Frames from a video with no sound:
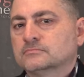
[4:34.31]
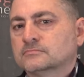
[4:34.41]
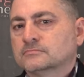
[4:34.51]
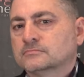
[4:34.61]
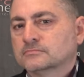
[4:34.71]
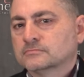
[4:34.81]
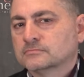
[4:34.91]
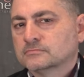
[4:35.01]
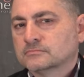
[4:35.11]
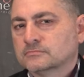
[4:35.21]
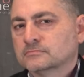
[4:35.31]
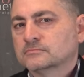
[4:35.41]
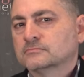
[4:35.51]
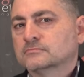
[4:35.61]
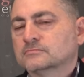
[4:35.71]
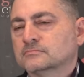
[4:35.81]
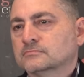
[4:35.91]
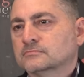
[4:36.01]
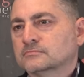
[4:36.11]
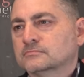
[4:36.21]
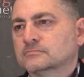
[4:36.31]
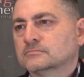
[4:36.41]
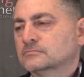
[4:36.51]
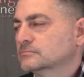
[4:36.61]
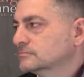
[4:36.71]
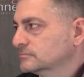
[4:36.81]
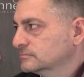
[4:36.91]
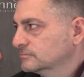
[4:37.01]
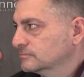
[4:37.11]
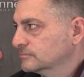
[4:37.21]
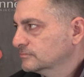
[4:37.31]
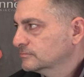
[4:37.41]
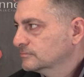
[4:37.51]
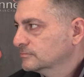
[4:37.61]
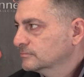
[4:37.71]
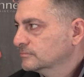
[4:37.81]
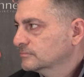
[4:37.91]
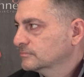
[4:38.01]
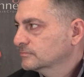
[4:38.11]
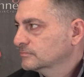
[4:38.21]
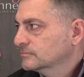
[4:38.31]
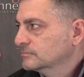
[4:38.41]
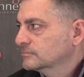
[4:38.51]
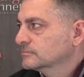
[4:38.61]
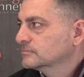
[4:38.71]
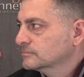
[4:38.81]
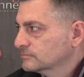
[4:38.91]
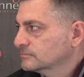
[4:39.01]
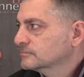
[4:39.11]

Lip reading: (not speaking)